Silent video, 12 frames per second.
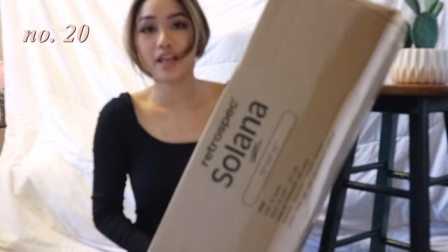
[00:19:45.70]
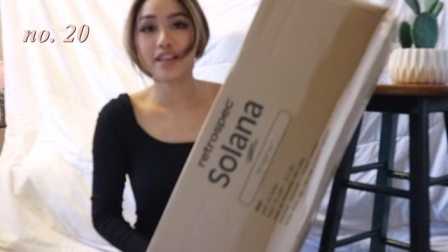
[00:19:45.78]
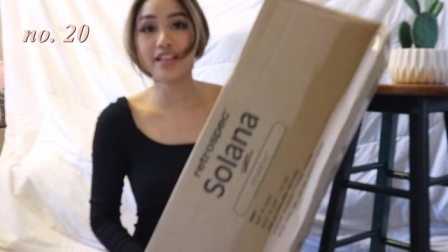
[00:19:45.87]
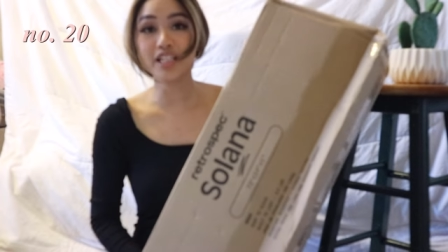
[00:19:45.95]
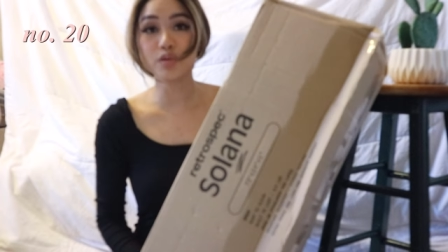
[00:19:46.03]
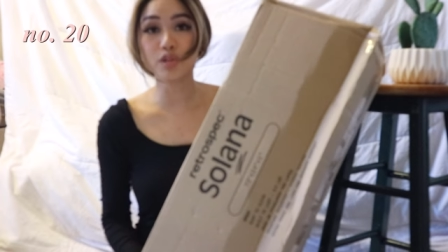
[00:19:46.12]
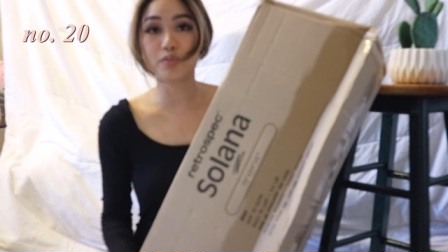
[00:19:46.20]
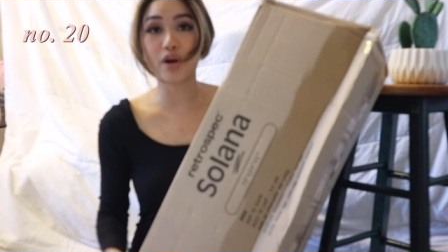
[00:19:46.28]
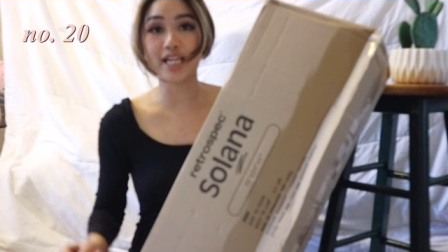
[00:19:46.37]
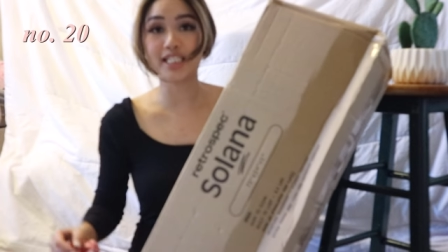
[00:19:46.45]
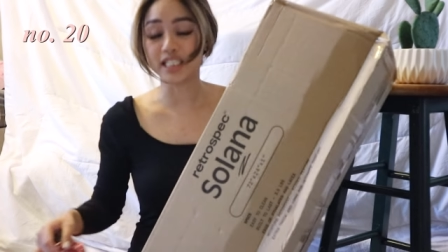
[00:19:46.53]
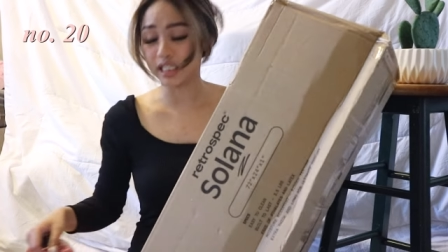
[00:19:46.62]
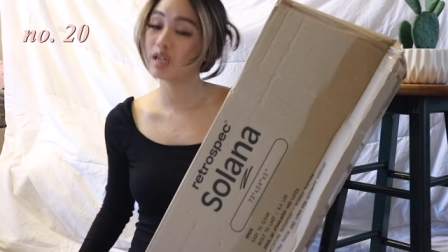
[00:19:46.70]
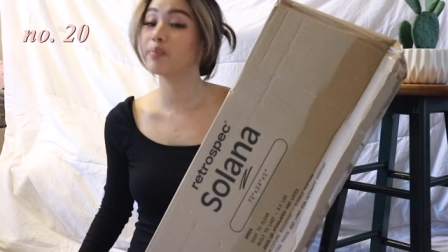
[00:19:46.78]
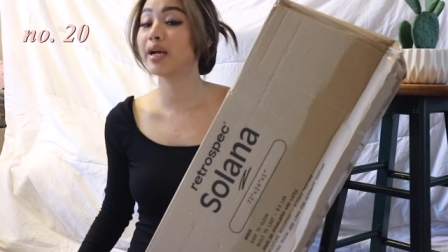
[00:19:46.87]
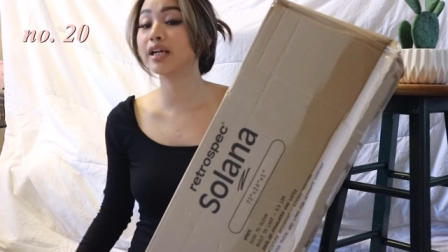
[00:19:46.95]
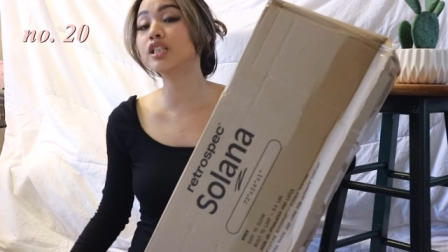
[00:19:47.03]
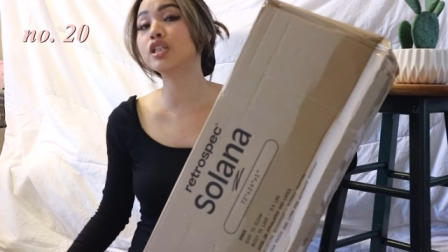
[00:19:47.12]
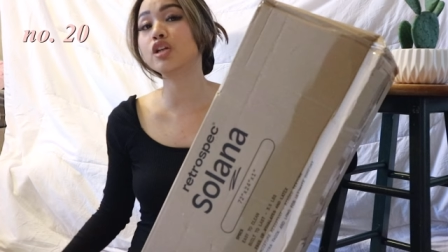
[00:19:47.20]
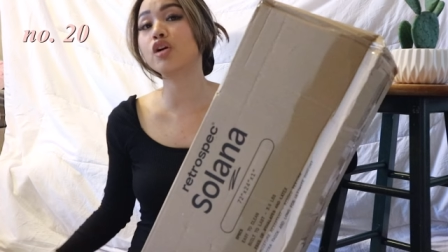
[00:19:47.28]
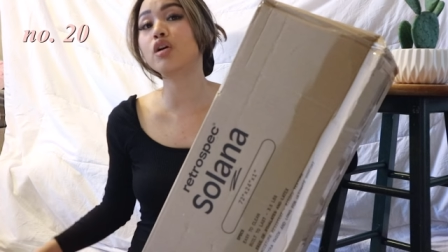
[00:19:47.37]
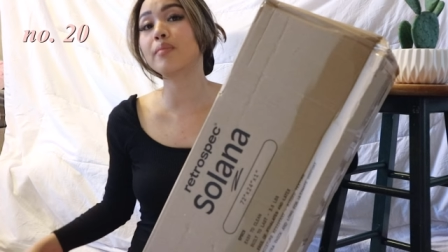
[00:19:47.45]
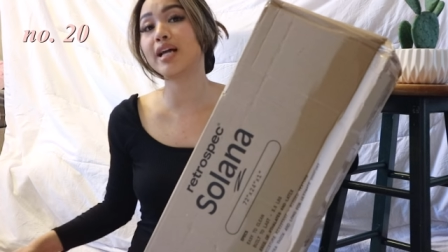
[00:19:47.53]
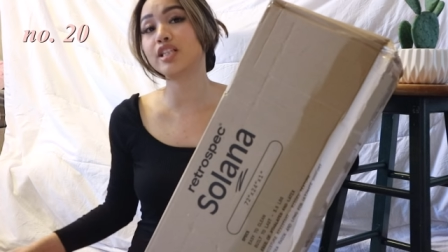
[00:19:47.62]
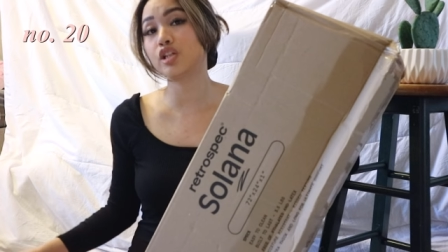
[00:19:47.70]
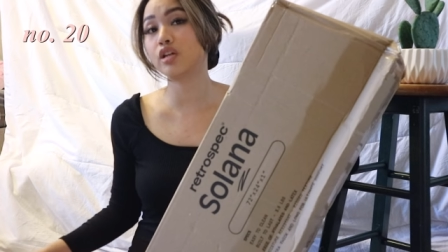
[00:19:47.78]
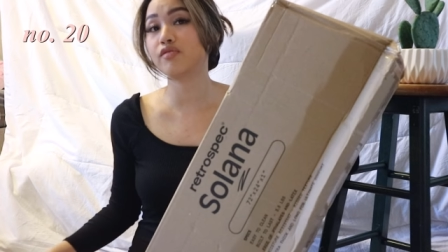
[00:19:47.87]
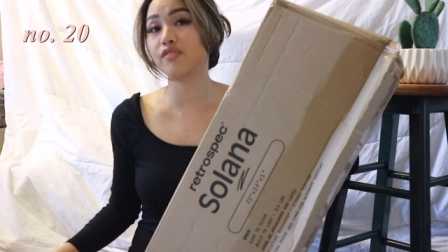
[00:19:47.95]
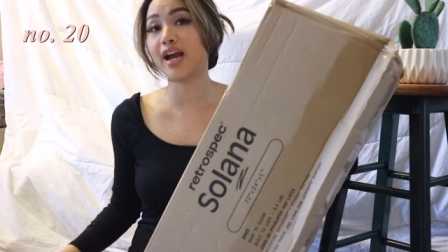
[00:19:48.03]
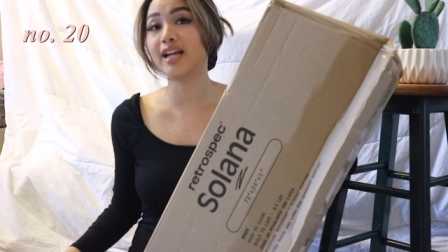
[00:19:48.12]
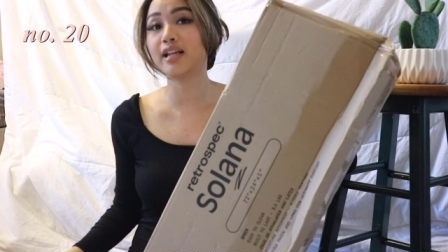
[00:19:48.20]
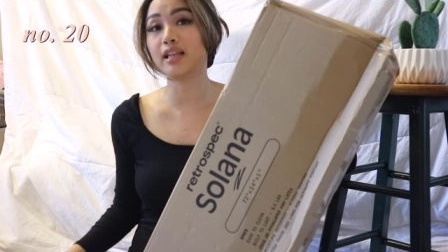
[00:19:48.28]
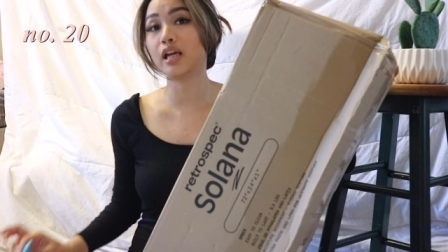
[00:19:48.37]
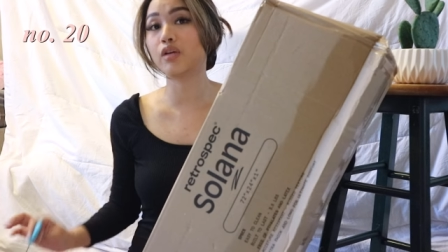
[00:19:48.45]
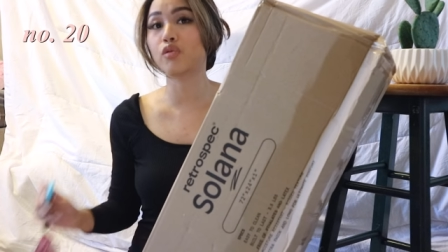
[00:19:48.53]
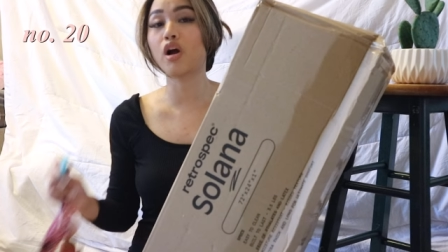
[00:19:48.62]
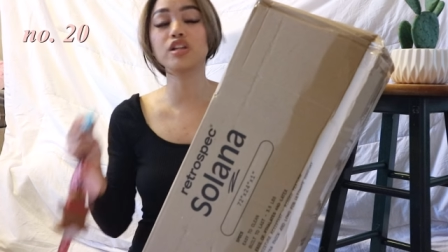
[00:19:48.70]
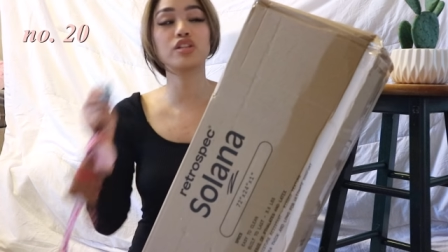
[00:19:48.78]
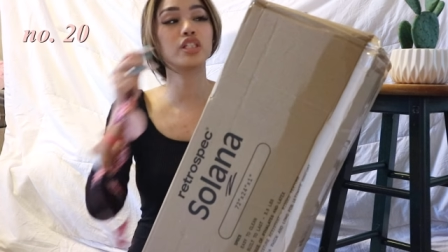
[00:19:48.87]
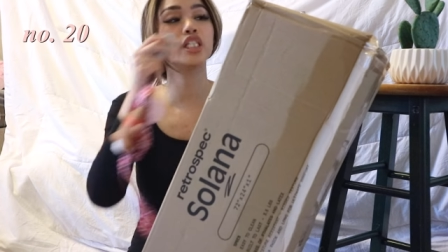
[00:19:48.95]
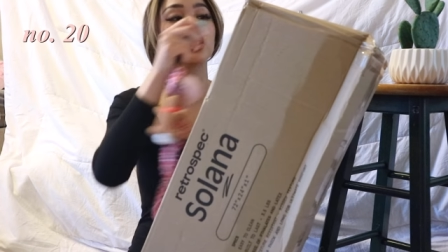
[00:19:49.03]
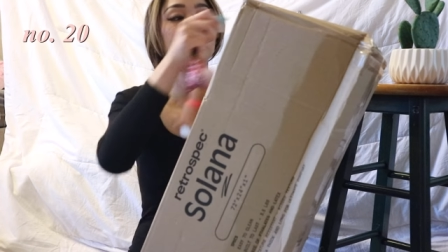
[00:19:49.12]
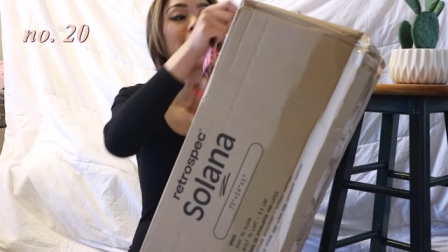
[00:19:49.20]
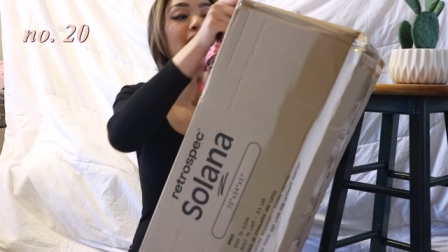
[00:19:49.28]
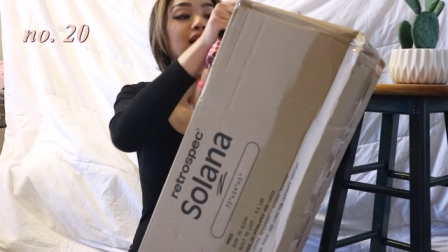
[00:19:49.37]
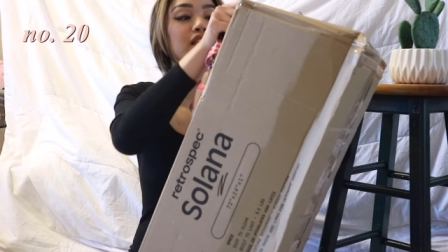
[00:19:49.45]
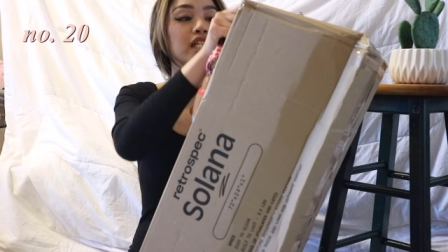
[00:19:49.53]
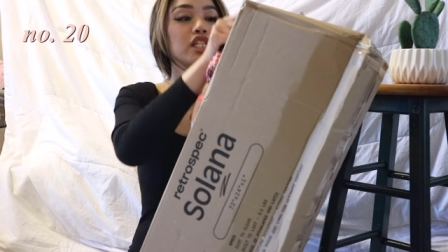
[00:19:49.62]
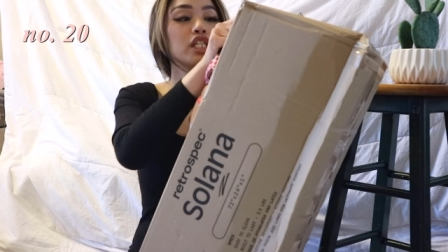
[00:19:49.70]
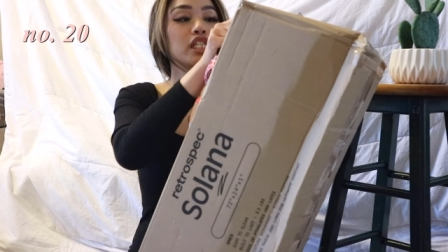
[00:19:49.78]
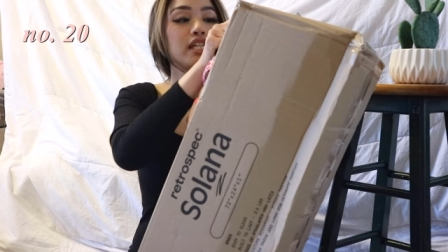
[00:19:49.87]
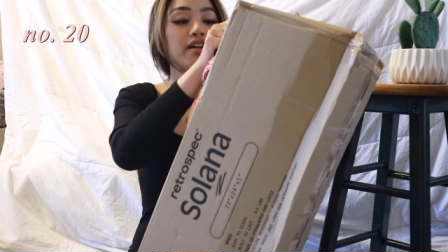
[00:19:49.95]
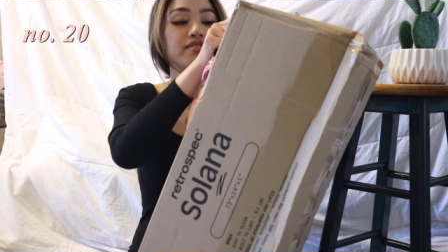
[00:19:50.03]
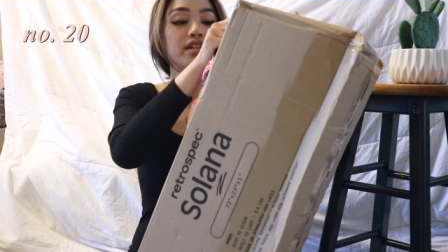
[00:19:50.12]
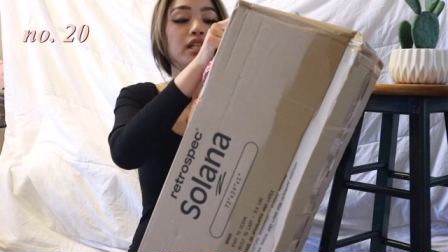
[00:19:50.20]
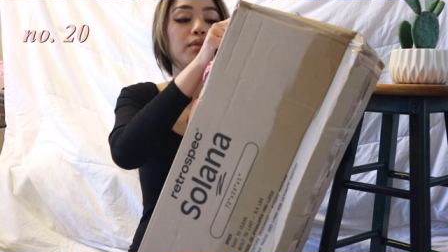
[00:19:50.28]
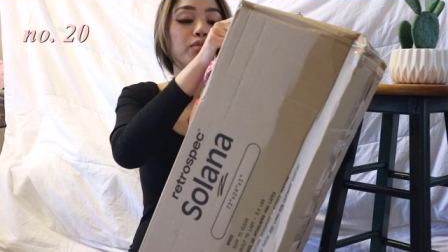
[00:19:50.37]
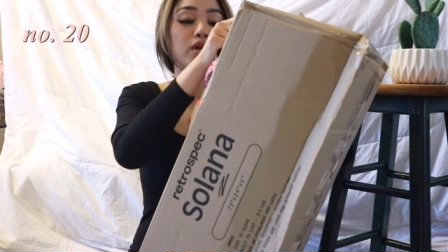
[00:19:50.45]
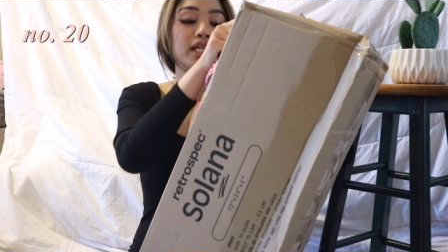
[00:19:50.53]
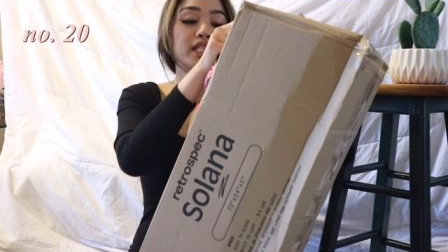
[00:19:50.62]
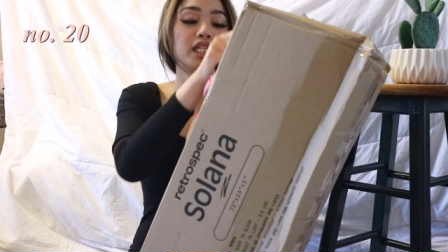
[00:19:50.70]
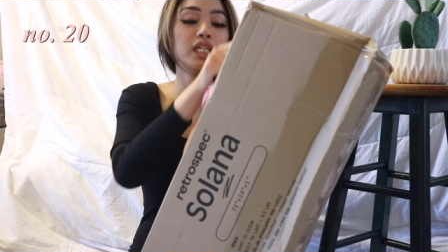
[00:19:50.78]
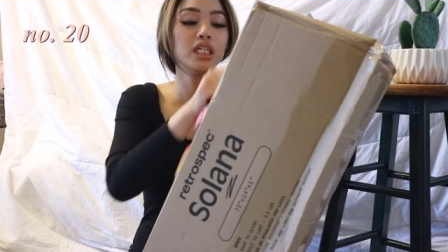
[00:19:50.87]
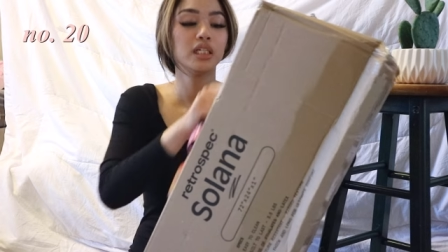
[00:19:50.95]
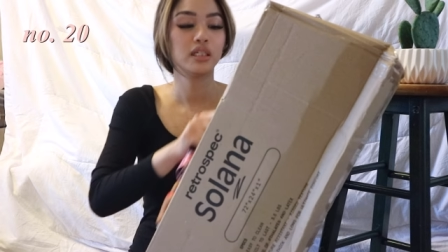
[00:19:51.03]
This was pricey. Compared to the yoga mats you can find at like Ross or TJ Maxx, this is definitely pricey,